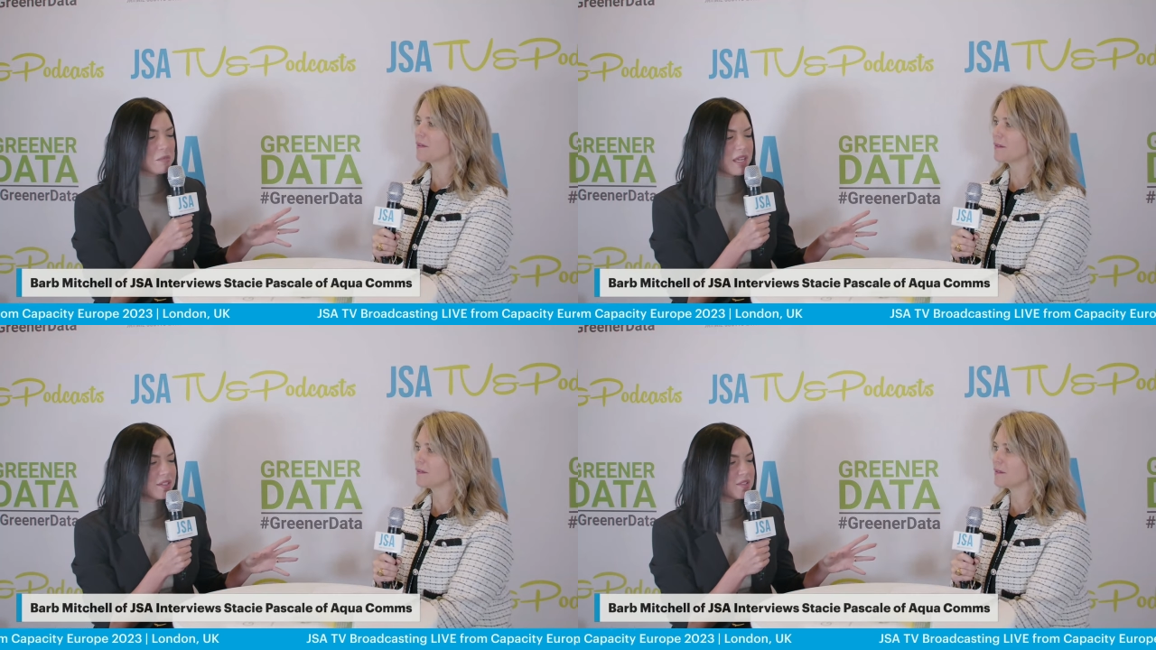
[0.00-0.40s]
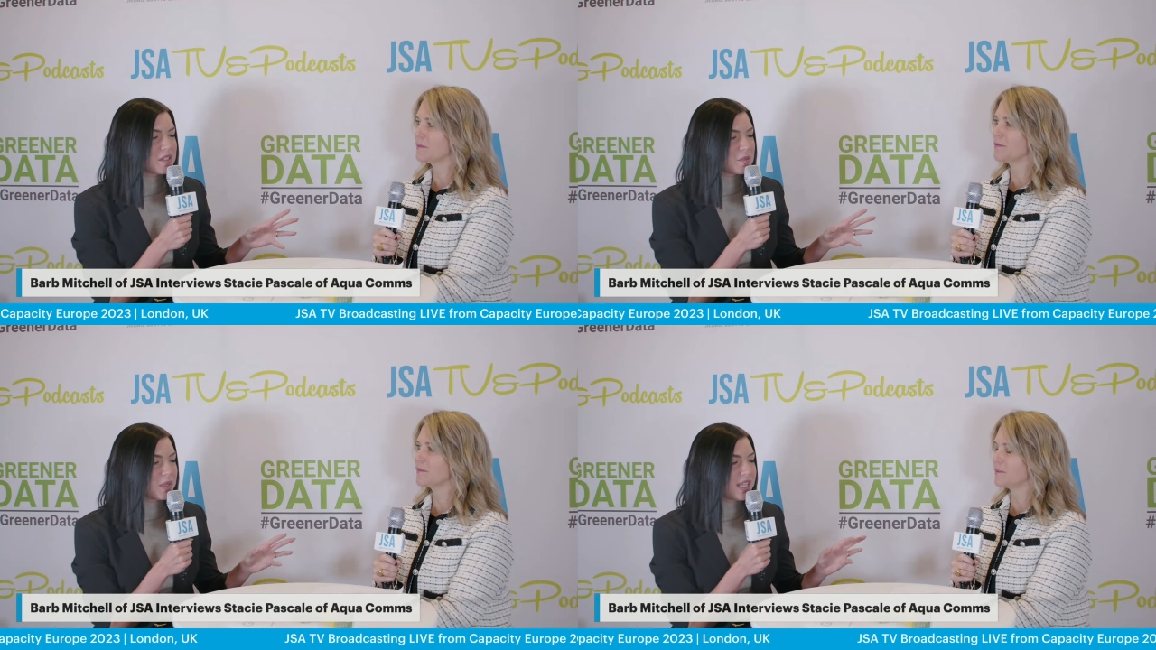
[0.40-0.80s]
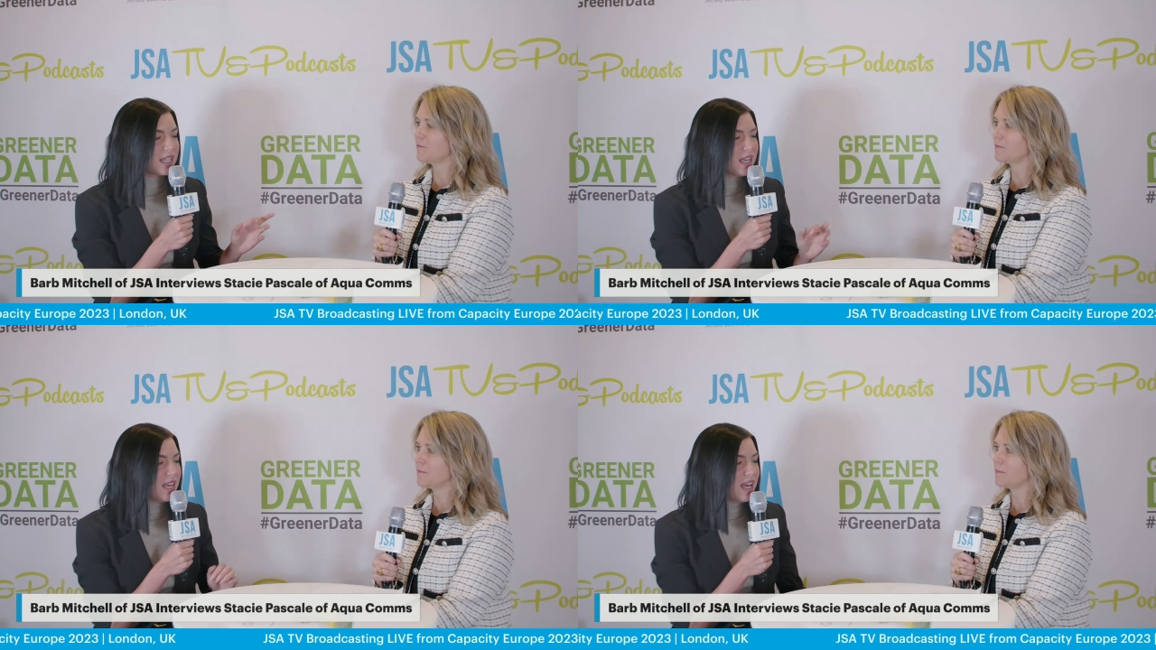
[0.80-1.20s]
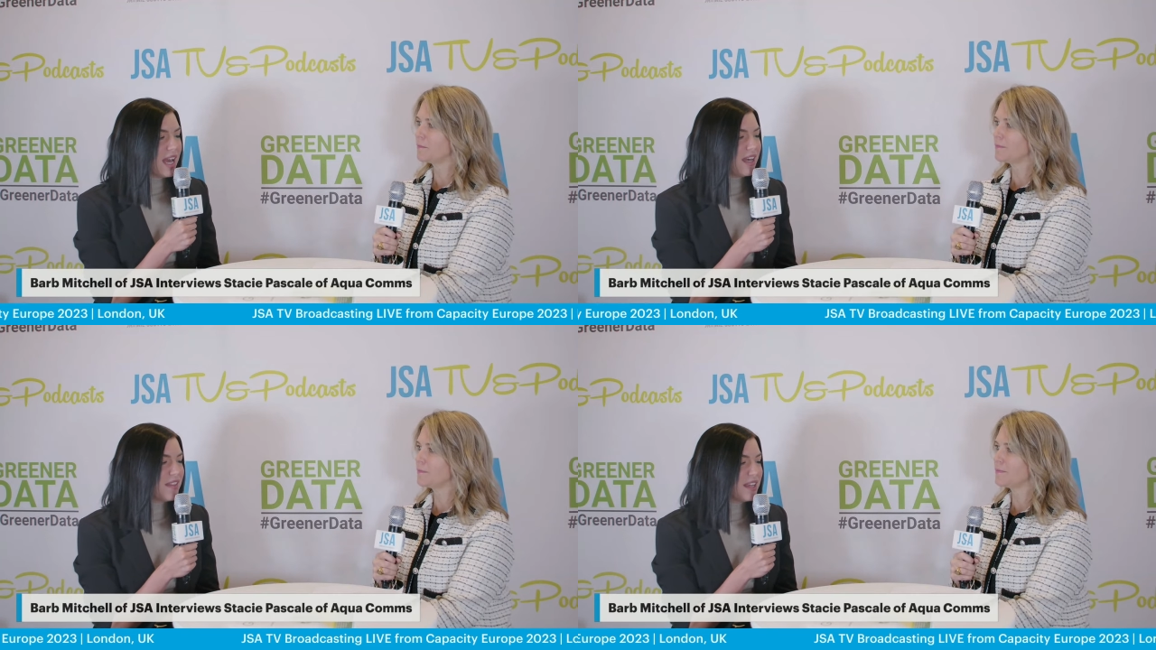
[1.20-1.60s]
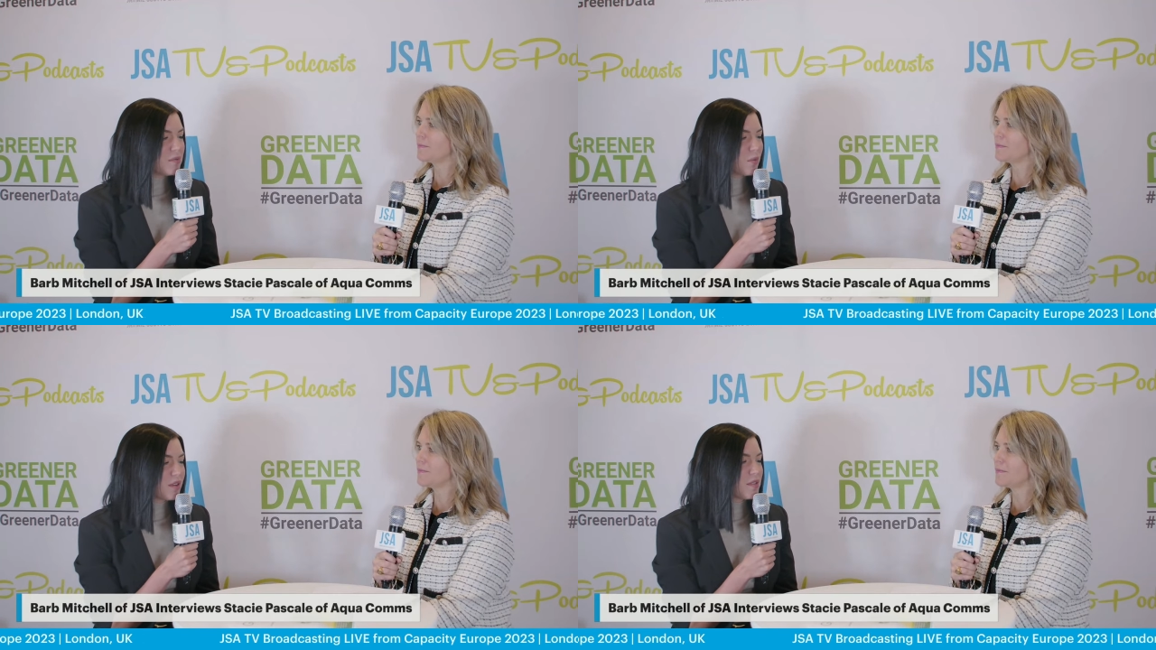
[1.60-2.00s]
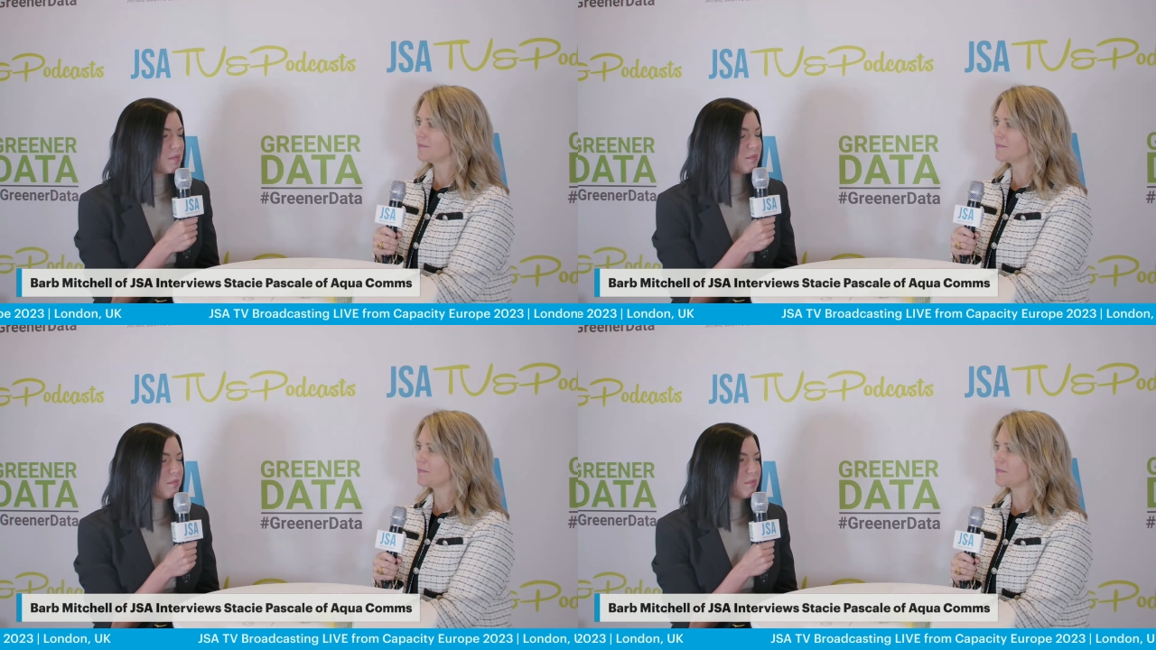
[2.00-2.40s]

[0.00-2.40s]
Speaker 1: panels this week. And then one of the